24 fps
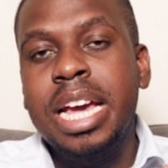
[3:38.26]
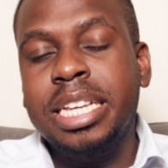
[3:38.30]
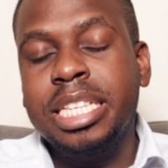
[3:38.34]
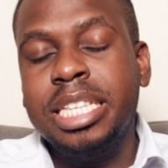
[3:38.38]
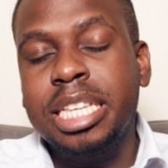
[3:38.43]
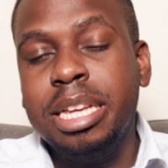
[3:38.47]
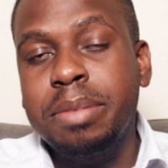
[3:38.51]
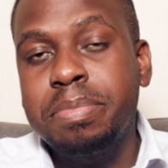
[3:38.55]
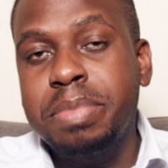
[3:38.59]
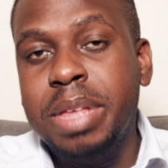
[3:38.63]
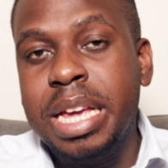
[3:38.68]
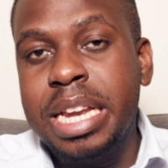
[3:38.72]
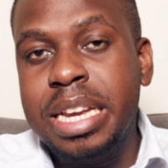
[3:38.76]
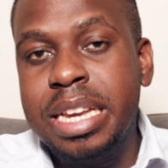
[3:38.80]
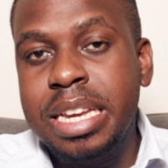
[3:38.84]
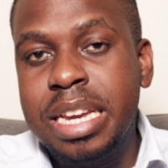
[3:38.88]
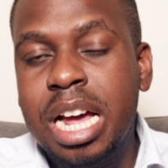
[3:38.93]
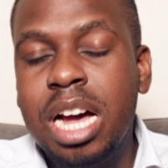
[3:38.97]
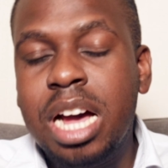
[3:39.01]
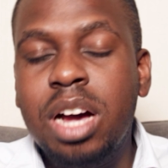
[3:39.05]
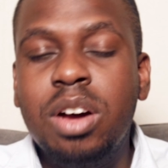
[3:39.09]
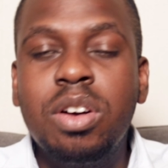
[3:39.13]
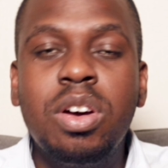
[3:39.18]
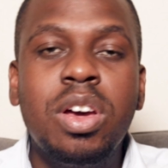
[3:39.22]
except that
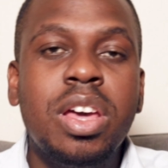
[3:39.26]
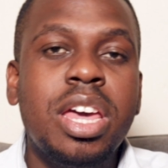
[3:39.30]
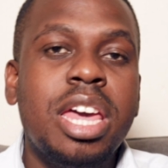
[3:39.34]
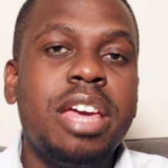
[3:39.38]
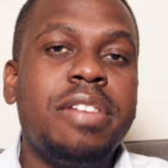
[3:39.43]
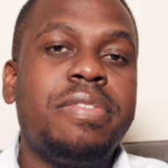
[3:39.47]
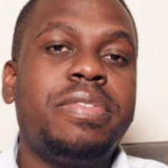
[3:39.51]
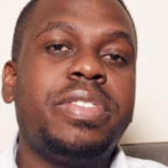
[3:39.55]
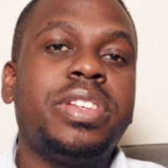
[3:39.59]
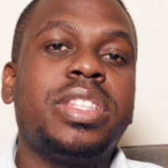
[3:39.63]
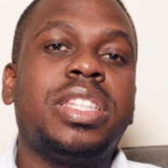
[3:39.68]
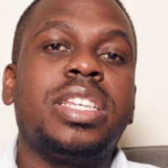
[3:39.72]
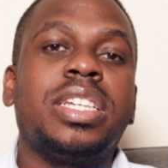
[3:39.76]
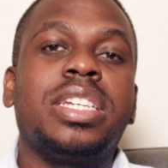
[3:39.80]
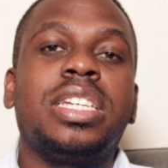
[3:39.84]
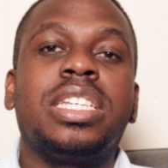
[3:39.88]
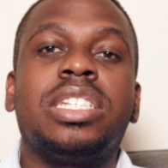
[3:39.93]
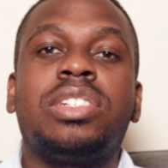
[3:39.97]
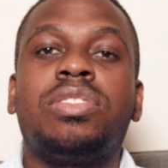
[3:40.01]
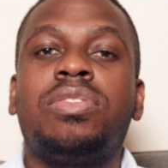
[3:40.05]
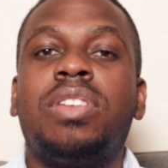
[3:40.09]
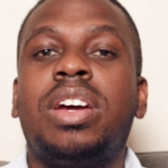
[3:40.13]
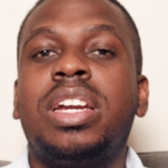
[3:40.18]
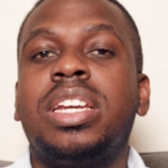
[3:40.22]
now everything
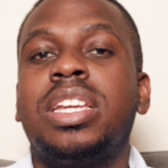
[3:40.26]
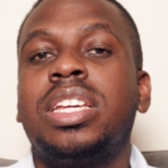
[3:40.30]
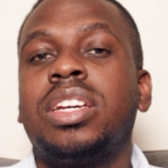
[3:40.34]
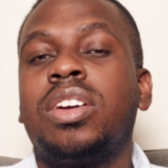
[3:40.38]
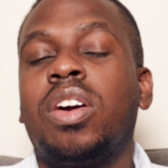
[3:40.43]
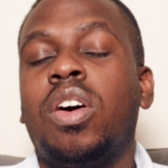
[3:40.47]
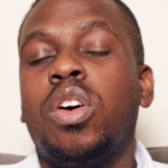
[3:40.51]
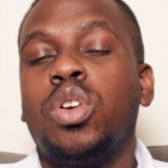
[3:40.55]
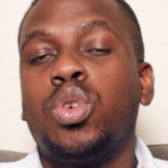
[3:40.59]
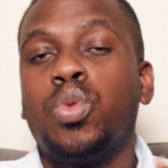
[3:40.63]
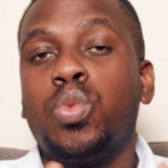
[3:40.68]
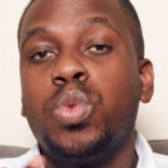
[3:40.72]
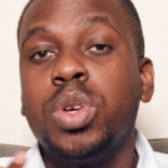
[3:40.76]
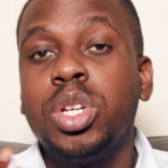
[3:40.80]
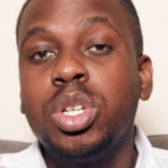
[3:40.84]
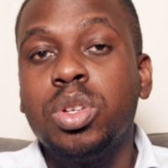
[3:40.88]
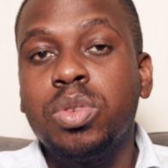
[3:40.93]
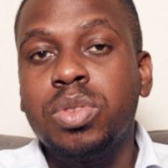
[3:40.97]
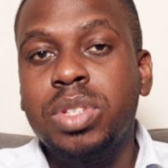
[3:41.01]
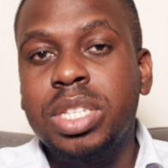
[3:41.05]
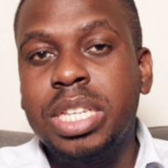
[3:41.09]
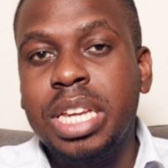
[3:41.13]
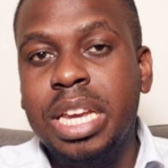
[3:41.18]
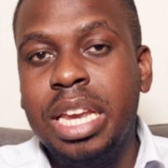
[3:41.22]
is running on
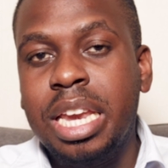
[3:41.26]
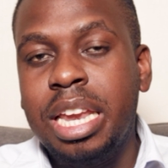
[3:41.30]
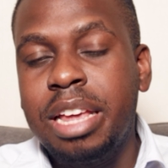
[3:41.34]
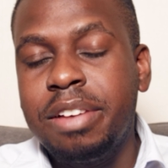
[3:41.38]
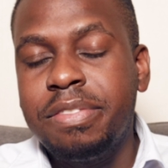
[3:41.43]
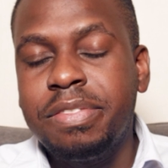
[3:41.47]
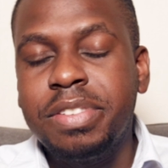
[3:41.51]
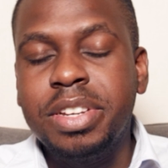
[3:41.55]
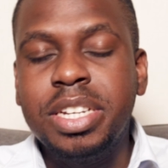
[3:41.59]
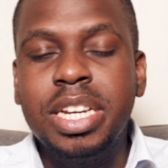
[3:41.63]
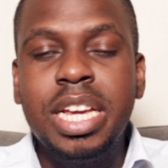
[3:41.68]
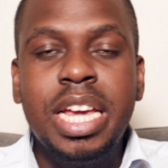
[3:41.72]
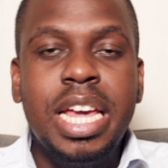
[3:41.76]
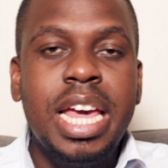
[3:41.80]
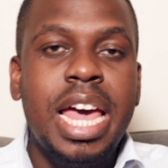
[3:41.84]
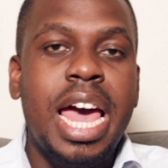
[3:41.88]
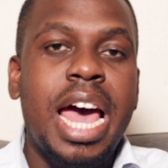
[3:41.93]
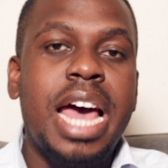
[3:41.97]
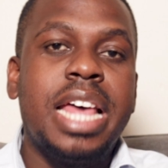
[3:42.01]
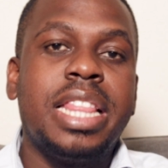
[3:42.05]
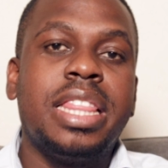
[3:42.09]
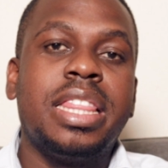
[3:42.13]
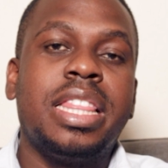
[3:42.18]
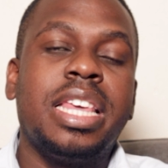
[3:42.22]
Windows eleven,
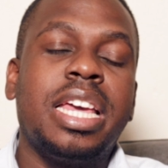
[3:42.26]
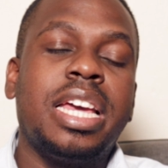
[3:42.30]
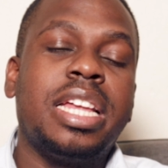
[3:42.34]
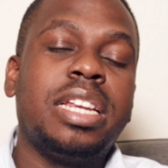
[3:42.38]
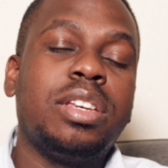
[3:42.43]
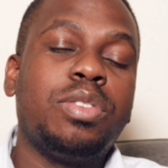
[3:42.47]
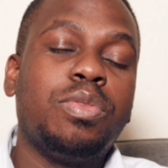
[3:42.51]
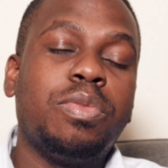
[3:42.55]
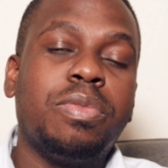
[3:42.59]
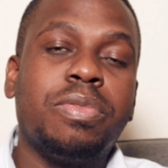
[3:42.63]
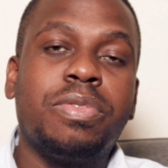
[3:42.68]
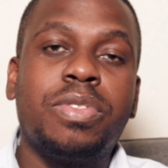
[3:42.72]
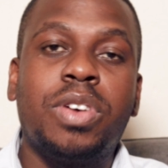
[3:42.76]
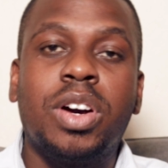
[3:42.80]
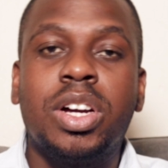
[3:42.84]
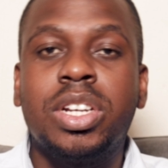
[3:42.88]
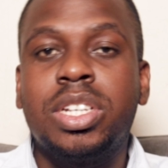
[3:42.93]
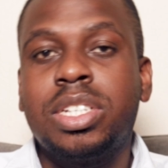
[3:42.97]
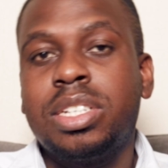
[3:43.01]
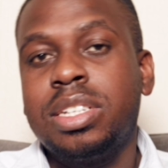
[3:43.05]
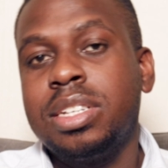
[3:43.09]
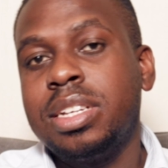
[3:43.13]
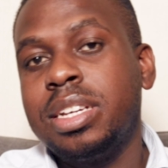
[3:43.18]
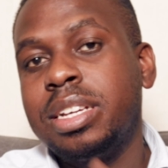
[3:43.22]
and then you've
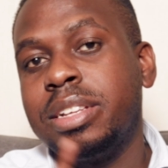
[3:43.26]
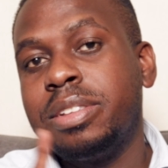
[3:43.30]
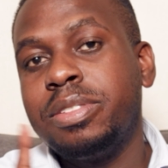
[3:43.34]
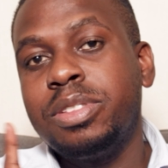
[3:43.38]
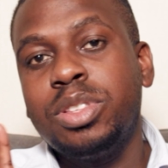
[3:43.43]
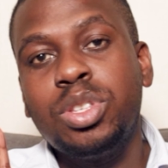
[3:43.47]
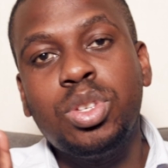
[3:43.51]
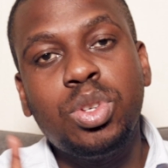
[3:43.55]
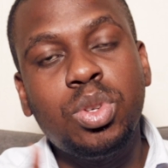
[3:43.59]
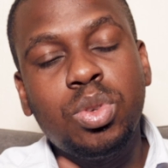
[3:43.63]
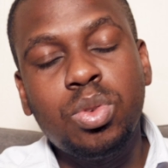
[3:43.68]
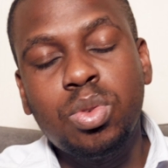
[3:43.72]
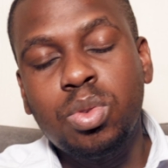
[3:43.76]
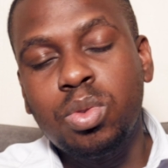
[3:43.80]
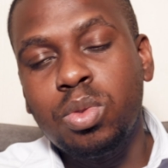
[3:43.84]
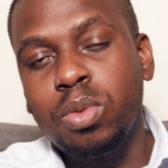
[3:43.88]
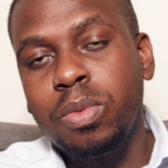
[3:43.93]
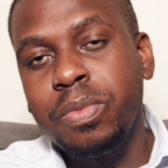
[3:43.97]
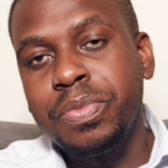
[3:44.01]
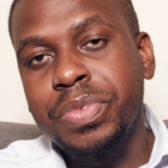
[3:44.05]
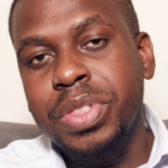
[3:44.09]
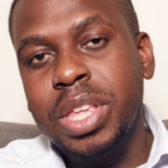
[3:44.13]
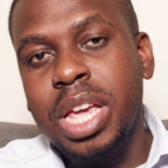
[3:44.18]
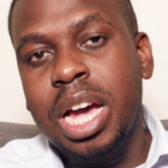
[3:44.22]
got uh,
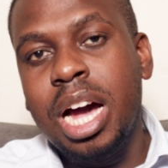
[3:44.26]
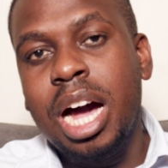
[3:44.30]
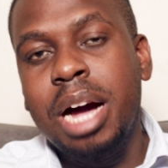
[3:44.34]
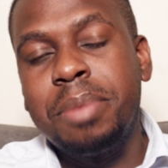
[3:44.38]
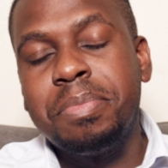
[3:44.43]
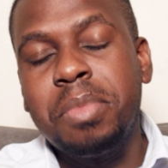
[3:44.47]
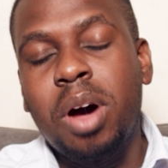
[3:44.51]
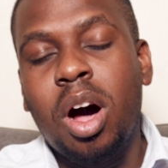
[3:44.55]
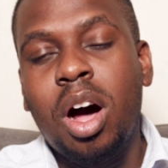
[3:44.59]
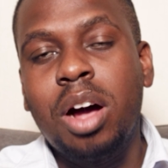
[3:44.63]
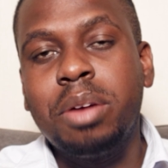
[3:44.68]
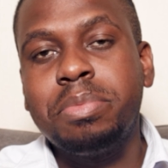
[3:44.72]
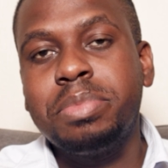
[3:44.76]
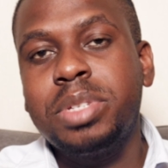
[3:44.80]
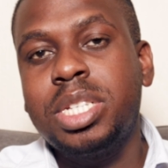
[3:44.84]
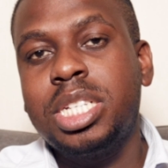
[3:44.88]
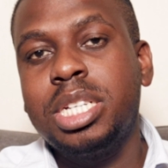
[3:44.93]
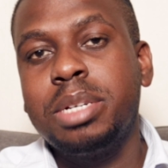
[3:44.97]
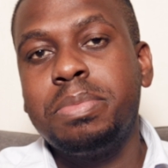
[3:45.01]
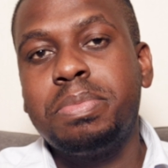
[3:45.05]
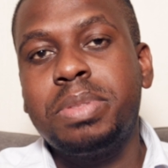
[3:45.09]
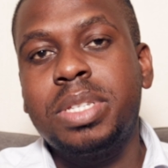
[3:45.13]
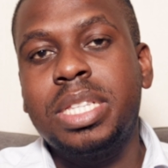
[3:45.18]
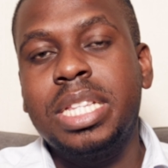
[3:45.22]
new um, ARM
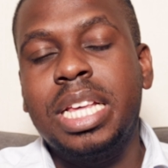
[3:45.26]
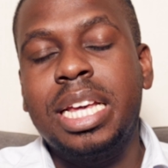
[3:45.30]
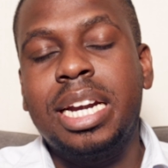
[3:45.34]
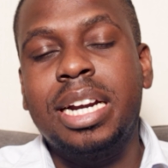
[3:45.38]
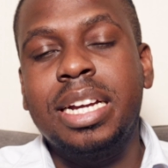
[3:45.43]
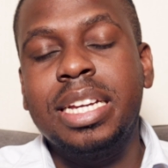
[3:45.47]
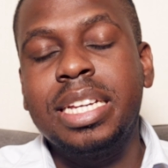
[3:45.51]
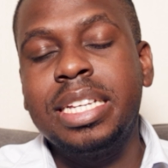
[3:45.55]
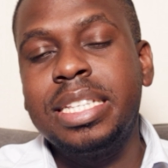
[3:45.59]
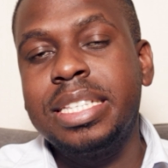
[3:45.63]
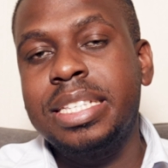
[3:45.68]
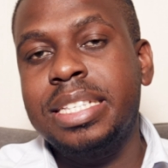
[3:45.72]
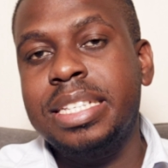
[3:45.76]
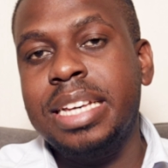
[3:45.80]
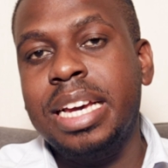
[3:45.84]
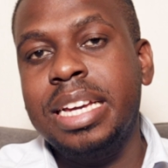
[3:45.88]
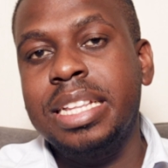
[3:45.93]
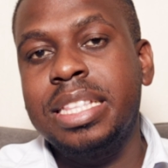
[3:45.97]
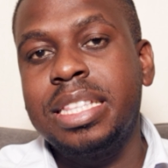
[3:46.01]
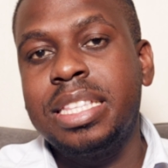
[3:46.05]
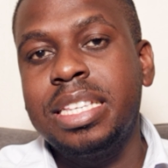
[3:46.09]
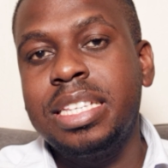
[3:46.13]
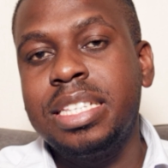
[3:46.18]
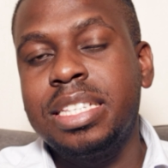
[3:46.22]
chips that are
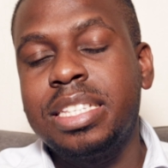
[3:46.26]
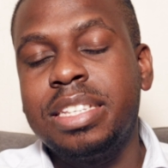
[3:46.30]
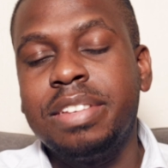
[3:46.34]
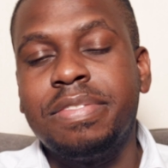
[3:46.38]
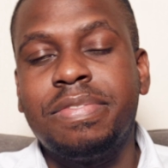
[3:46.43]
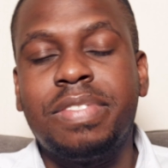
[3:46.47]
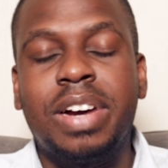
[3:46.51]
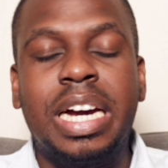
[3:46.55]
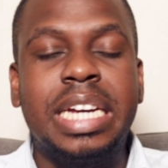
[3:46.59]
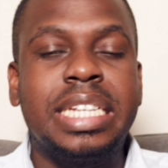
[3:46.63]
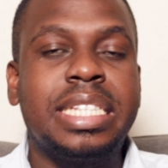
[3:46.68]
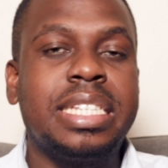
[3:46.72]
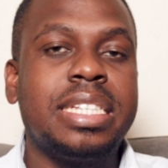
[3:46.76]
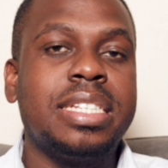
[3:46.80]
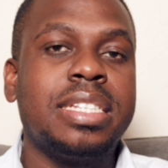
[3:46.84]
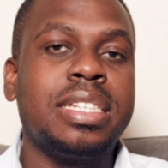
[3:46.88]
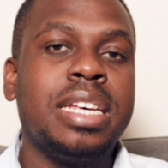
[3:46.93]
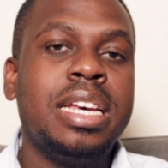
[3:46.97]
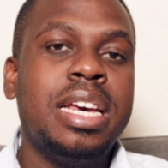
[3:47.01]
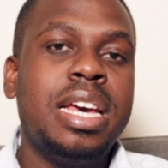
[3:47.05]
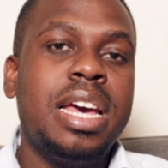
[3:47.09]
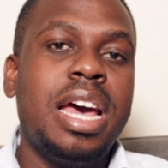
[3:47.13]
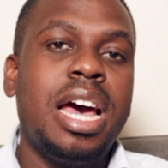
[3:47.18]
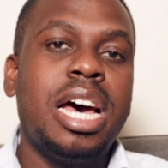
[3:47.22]
inside these devices,
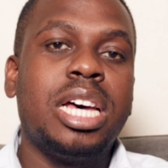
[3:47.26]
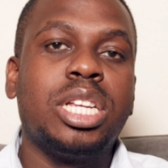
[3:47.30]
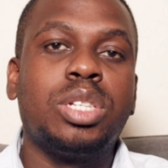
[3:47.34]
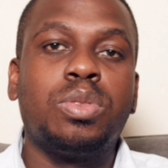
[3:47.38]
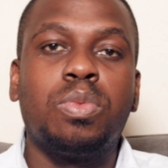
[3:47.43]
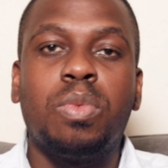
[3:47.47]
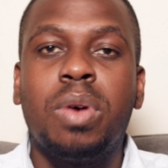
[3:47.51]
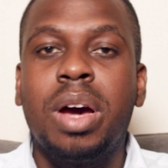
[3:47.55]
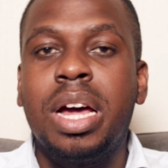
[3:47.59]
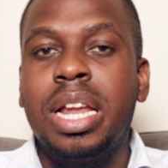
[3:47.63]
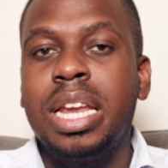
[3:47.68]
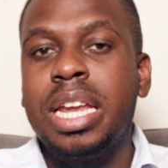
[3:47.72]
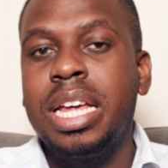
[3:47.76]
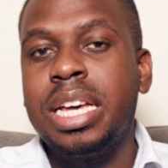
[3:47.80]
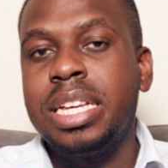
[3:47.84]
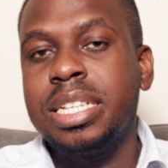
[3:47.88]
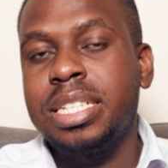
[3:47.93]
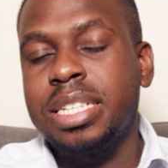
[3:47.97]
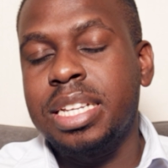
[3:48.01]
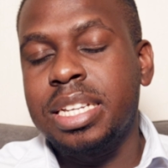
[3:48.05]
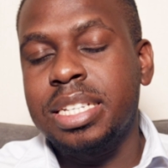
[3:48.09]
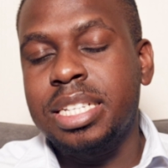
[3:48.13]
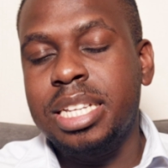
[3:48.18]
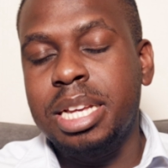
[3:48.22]
as well
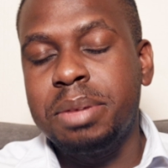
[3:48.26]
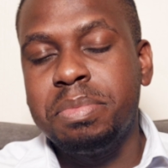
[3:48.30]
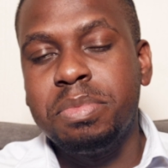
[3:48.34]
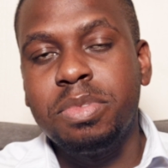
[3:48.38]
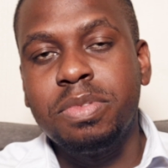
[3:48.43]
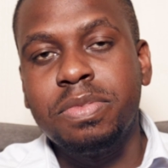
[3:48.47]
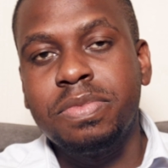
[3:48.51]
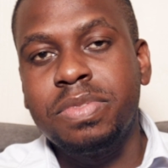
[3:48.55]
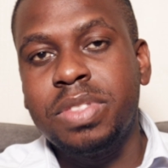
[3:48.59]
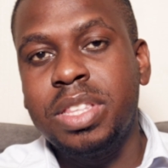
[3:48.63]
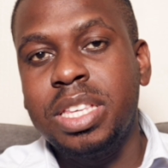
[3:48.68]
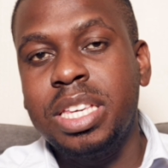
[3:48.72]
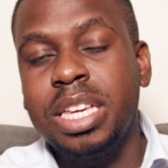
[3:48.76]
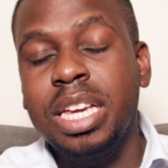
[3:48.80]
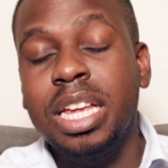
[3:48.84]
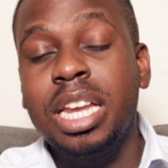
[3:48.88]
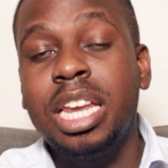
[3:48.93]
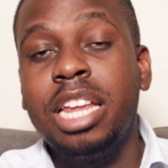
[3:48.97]
as uh, some of the